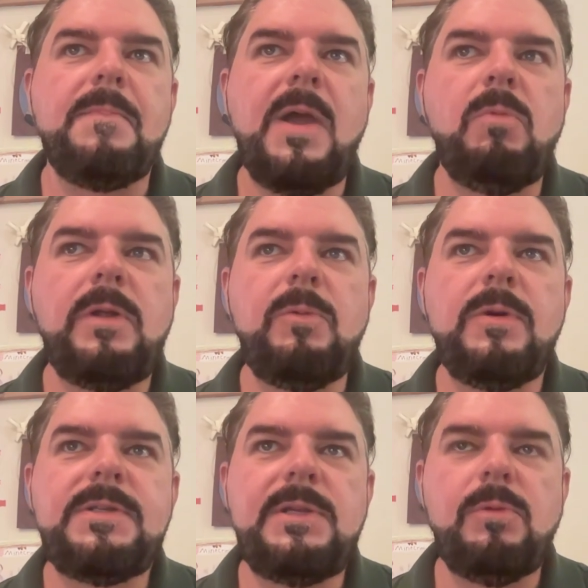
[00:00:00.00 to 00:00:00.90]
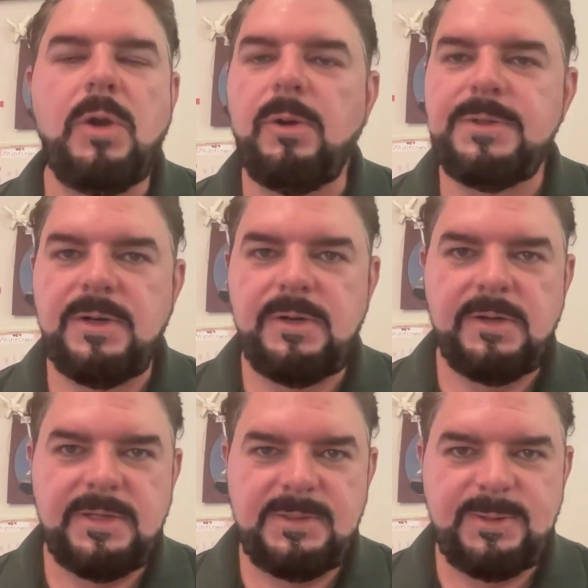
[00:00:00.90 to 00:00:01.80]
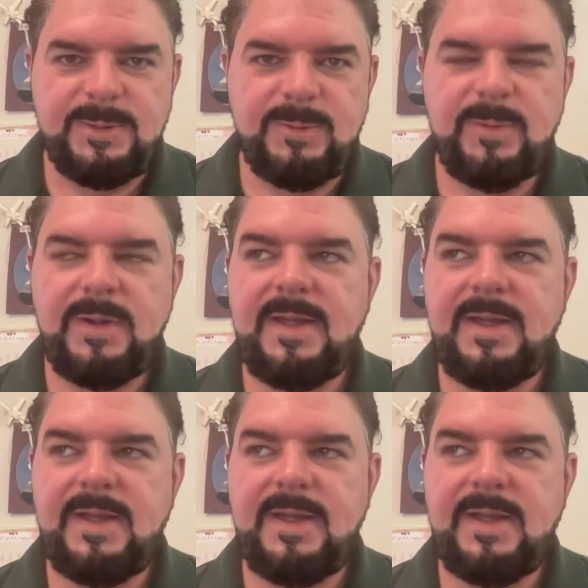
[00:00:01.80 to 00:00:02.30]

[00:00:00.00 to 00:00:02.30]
I really want to see what Cole Turner can do.